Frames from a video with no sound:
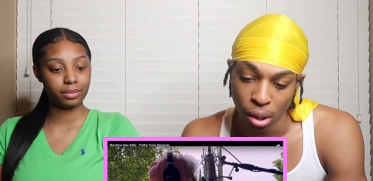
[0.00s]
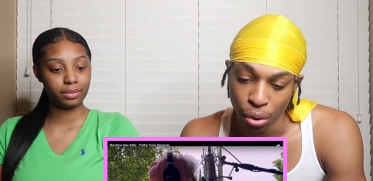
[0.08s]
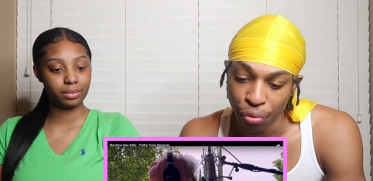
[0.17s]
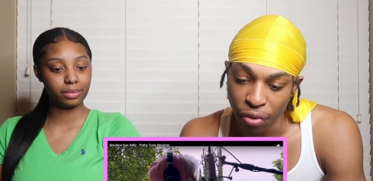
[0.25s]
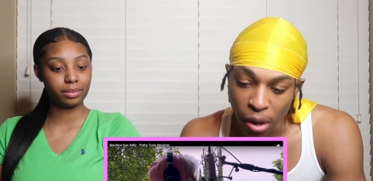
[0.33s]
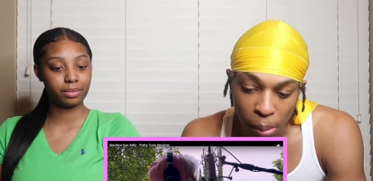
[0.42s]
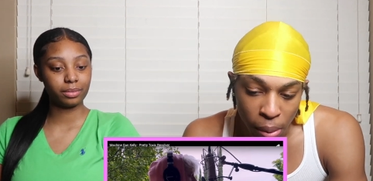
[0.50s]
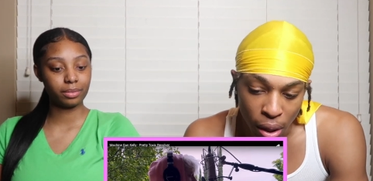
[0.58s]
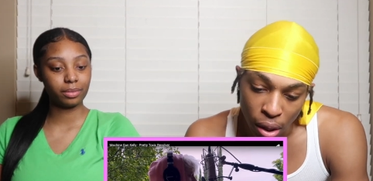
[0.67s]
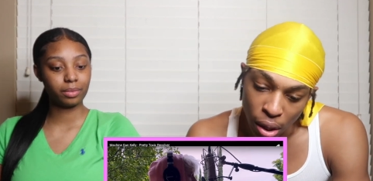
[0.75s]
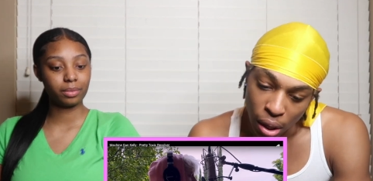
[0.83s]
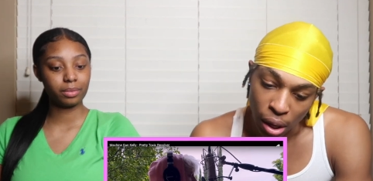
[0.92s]
Speaker 1: You feel
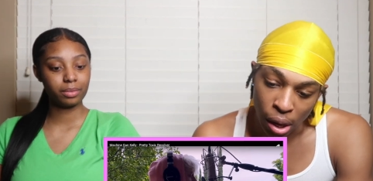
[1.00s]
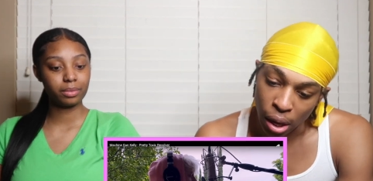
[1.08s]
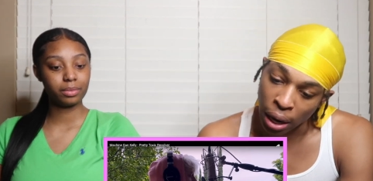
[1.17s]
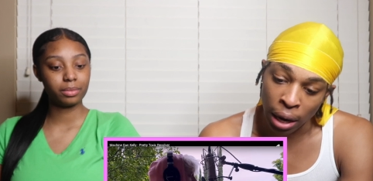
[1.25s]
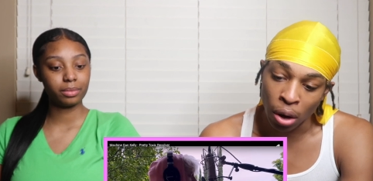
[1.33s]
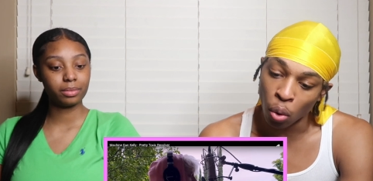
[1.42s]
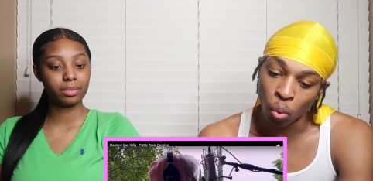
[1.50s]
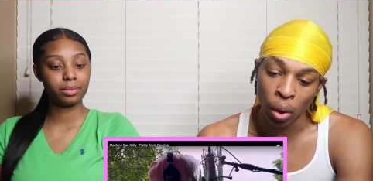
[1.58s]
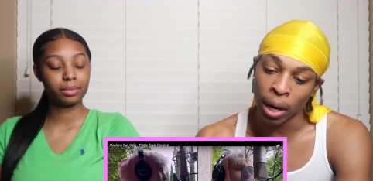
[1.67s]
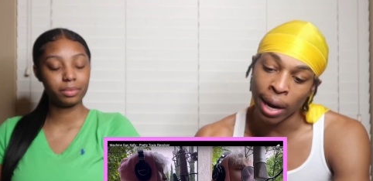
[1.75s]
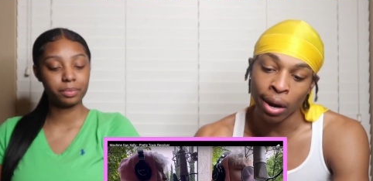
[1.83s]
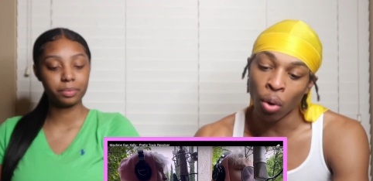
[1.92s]
me? It ain't
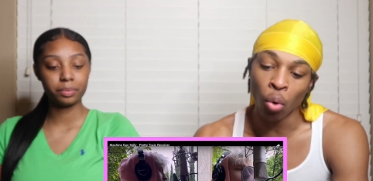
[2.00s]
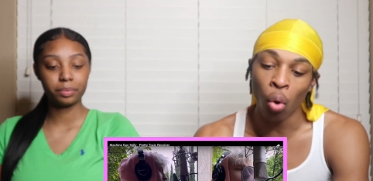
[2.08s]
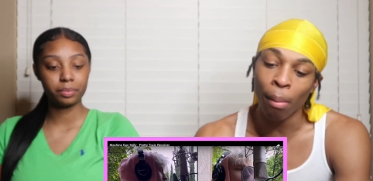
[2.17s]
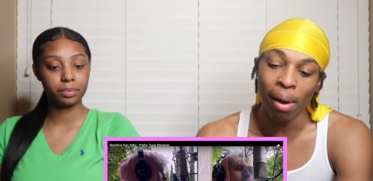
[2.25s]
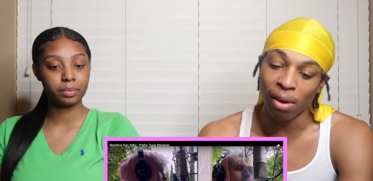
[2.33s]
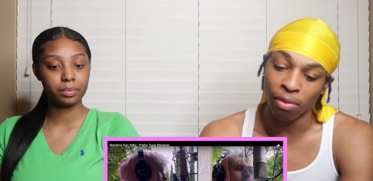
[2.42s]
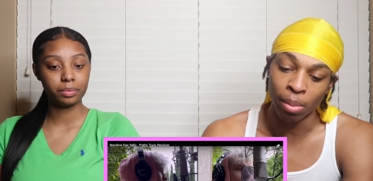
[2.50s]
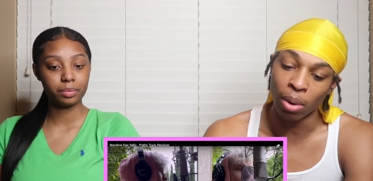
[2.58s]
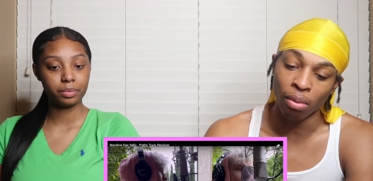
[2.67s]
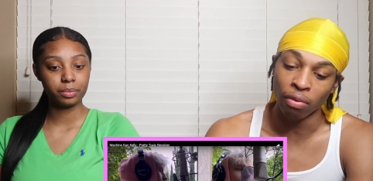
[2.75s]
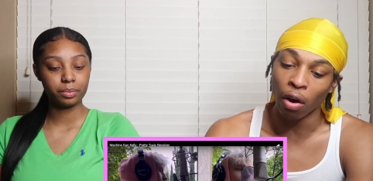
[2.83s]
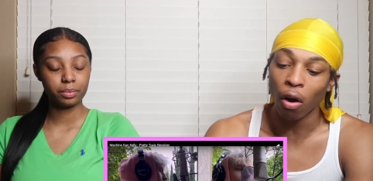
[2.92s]
no going back from the
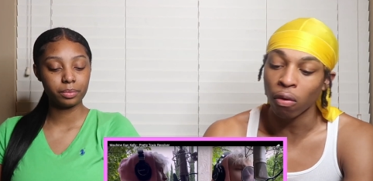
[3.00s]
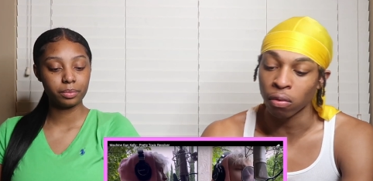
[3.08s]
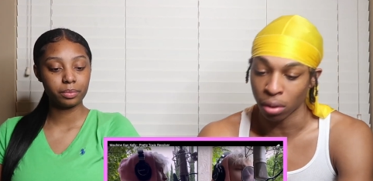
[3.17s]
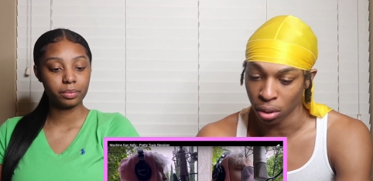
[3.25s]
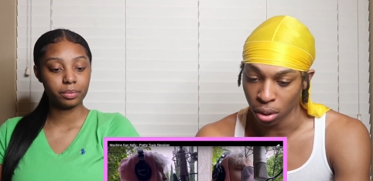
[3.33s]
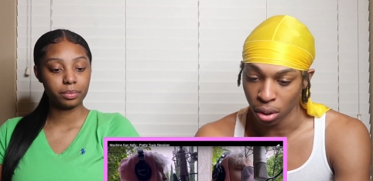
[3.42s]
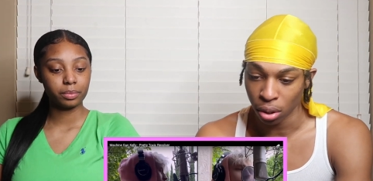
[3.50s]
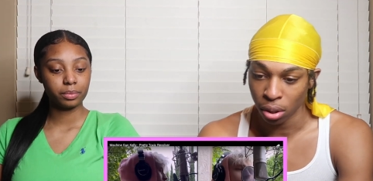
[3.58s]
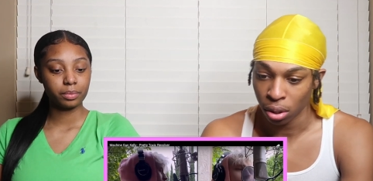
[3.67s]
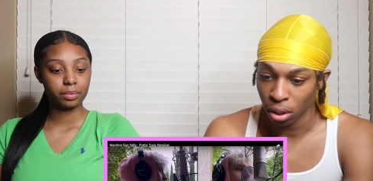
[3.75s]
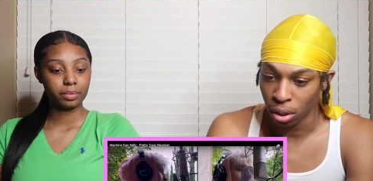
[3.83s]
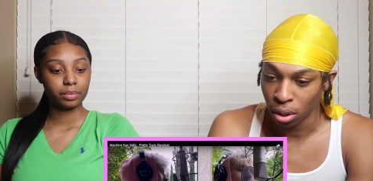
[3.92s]
revolver.
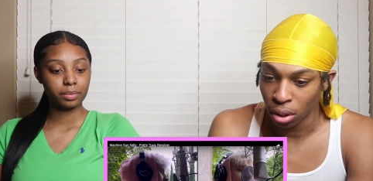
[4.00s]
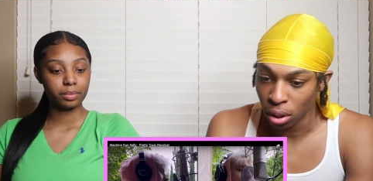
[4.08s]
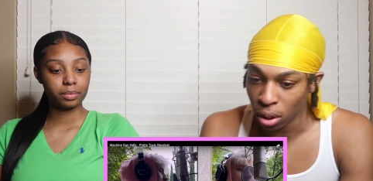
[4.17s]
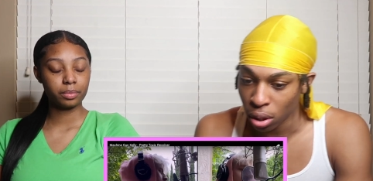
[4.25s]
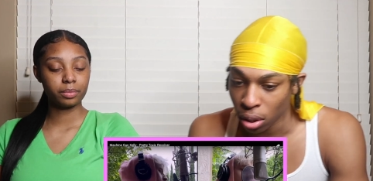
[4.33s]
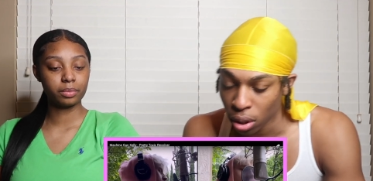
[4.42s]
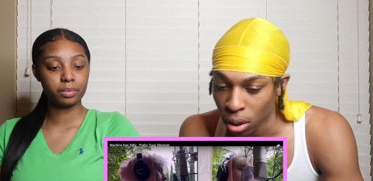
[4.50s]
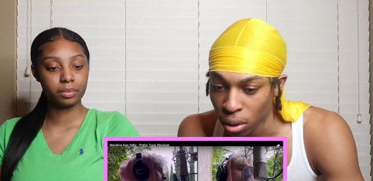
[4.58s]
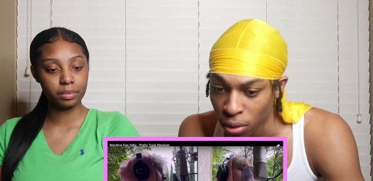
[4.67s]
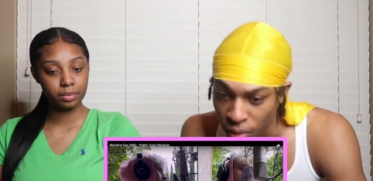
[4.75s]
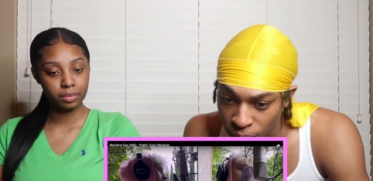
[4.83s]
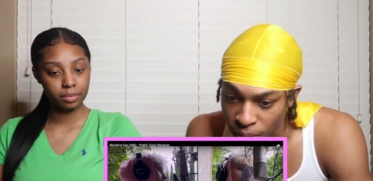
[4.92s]
When I'm on
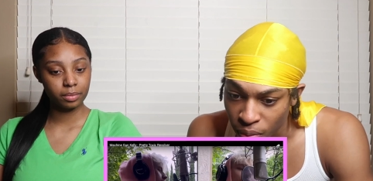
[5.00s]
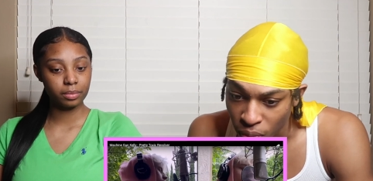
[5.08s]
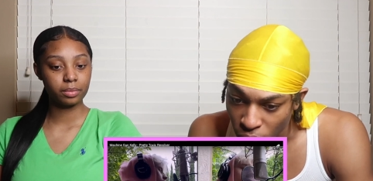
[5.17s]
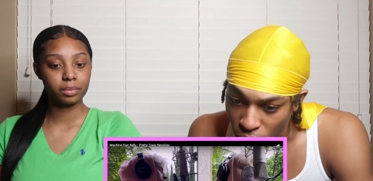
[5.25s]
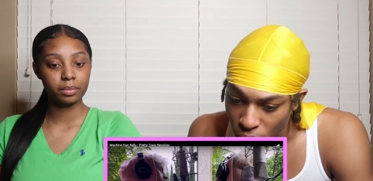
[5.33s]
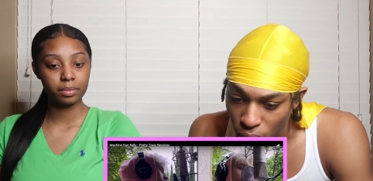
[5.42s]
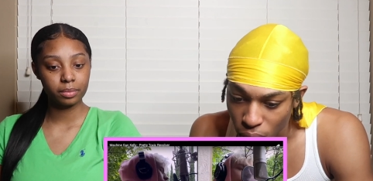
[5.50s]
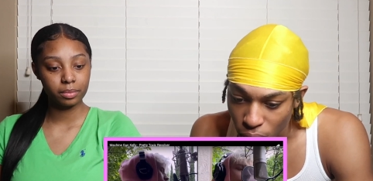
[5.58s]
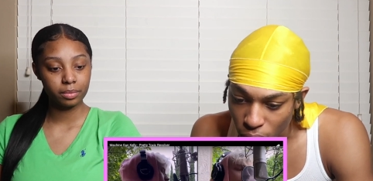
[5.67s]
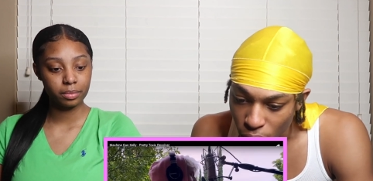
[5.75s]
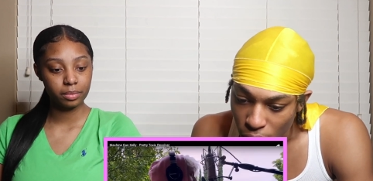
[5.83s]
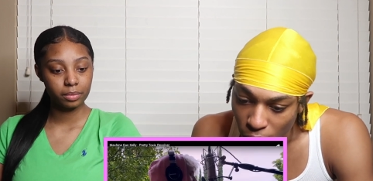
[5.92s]
my own.
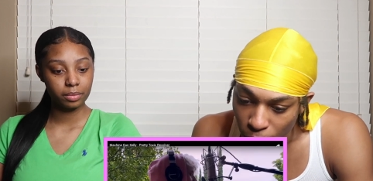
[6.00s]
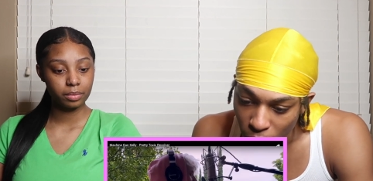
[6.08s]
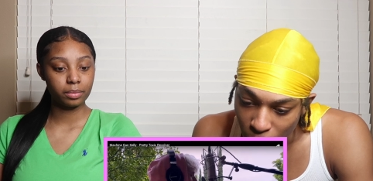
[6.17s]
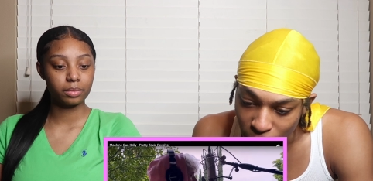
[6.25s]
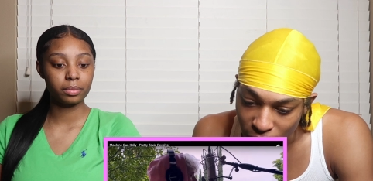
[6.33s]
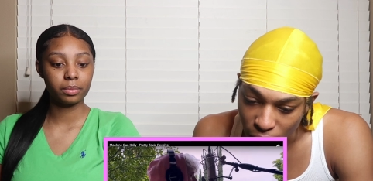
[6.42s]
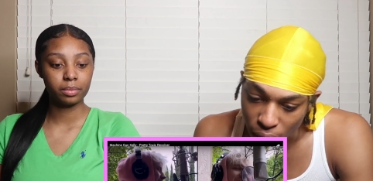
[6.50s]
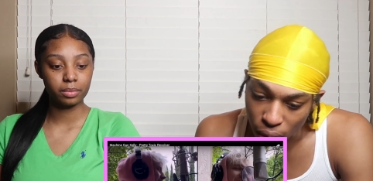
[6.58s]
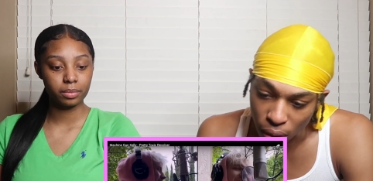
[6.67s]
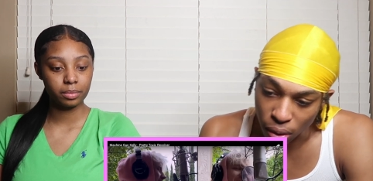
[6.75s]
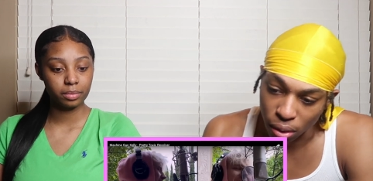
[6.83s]
Come on, let me see. In